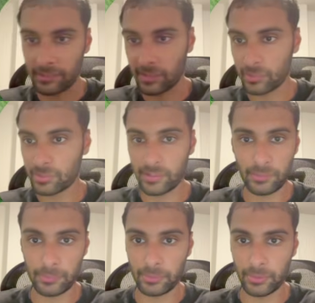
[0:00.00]
I'll just start this
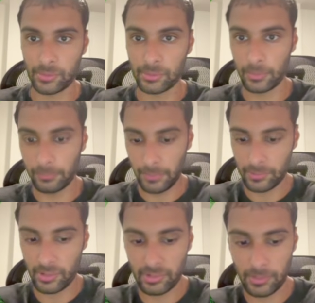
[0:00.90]
from scratch, not
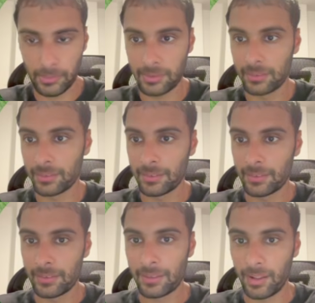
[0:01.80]
ChatGPT,
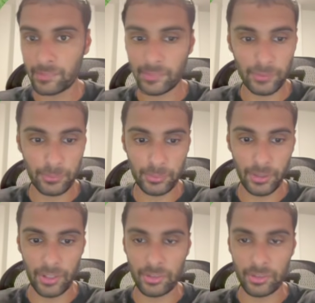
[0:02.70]
I'll start this from scratch,